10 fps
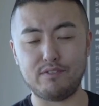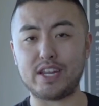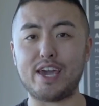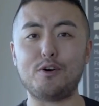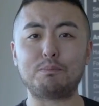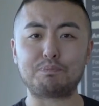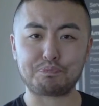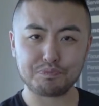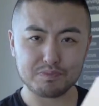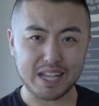video,
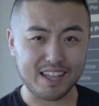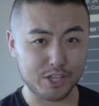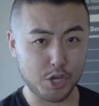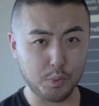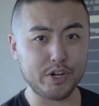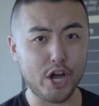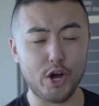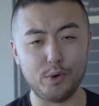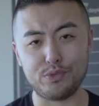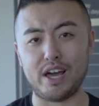you would
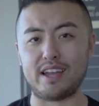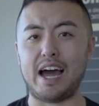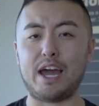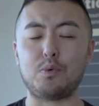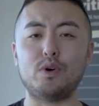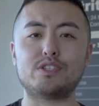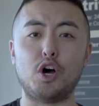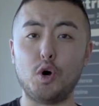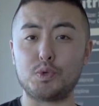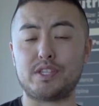know that I was
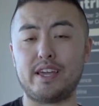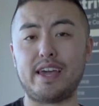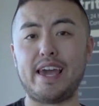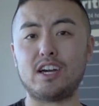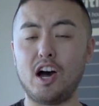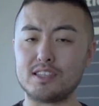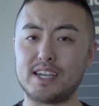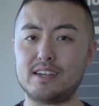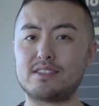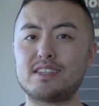hosting a
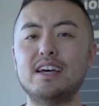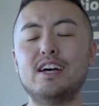contest.